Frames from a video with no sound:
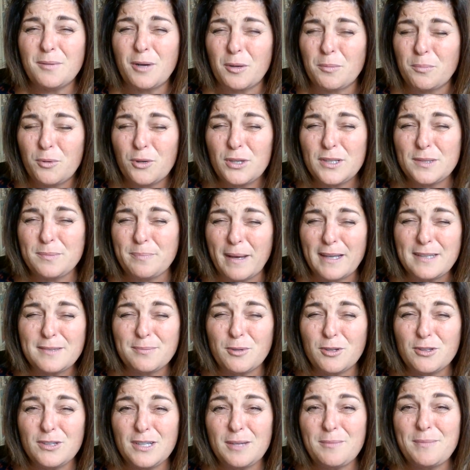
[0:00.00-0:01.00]
boys
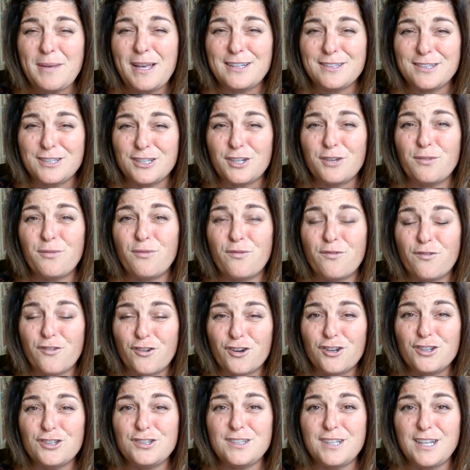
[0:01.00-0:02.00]
basketball team has their
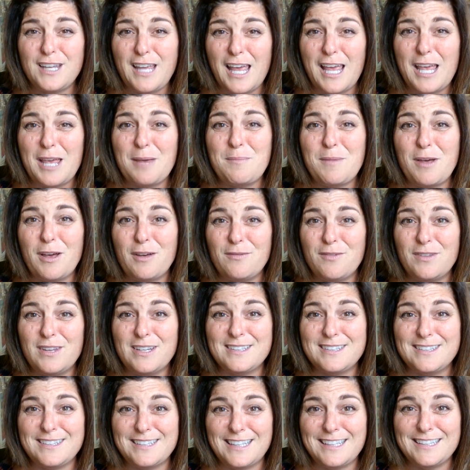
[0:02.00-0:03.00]
first game of the
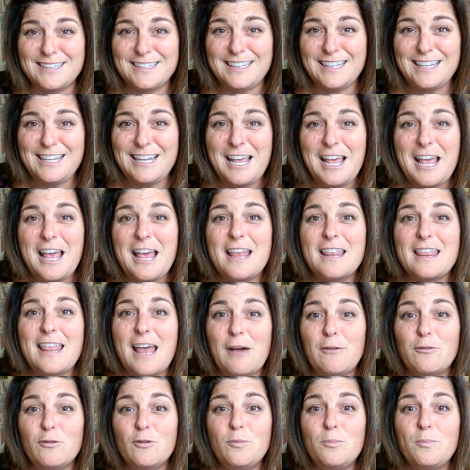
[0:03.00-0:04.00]
season.
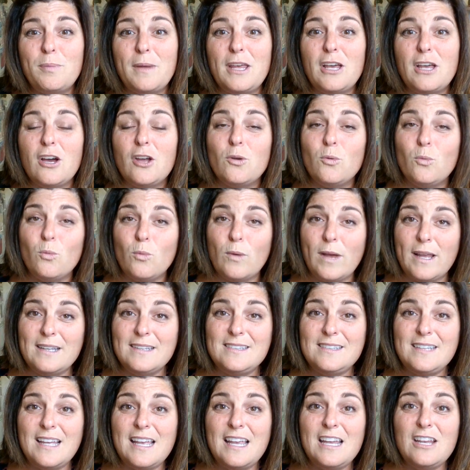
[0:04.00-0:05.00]
That will be on
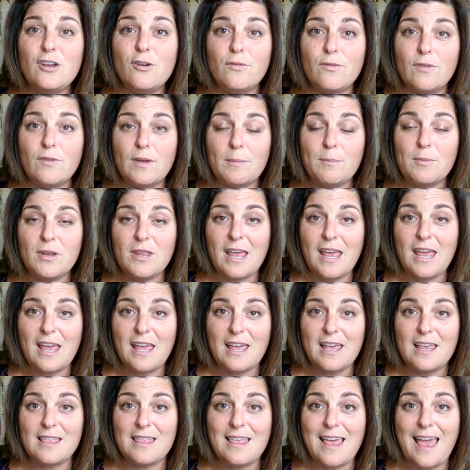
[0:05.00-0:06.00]
Wednesday, November the
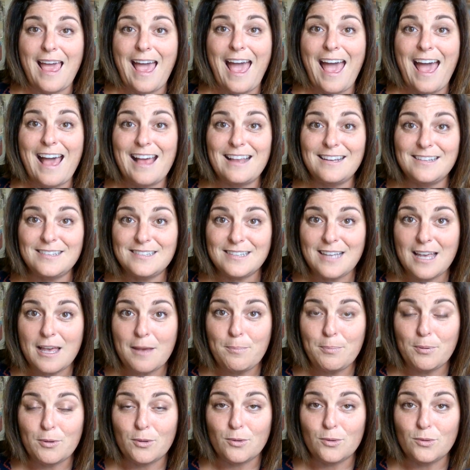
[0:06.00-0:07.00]
8th at
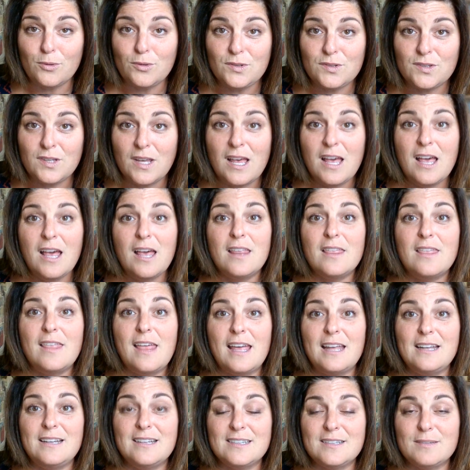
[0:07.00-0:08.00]
Scappoose.
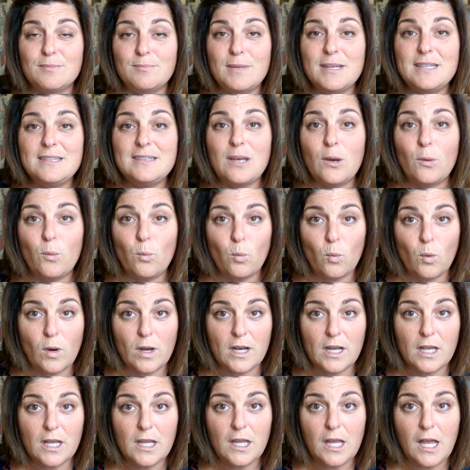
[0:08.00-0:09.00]
They dismiss at 1
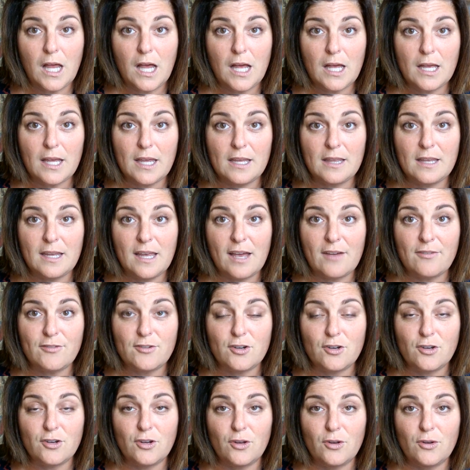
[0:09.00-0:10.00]
o'clock in the
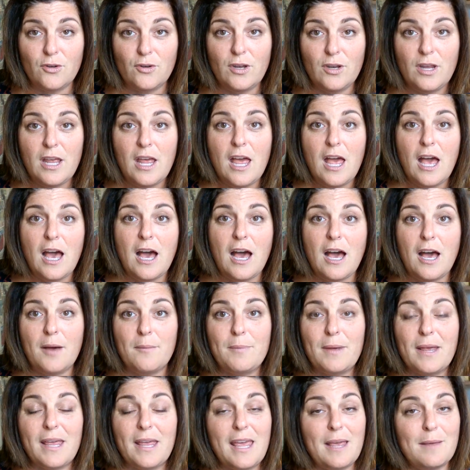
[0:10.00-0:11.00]
afternoon,
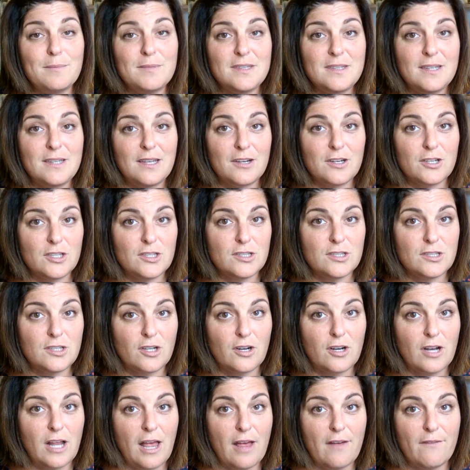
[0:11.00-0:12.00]
but games there
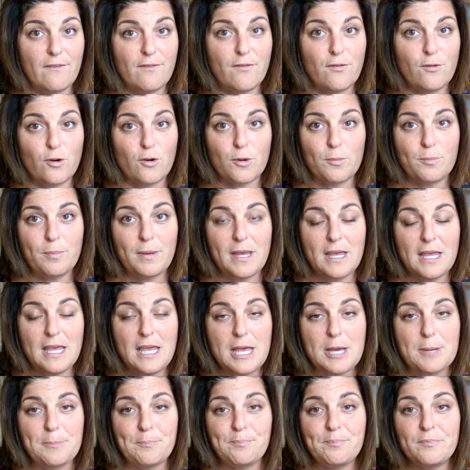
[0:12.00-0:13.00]
start at 4
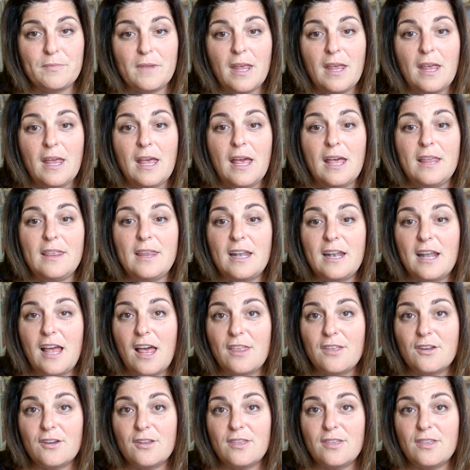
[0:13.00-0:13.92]
p.m. And then other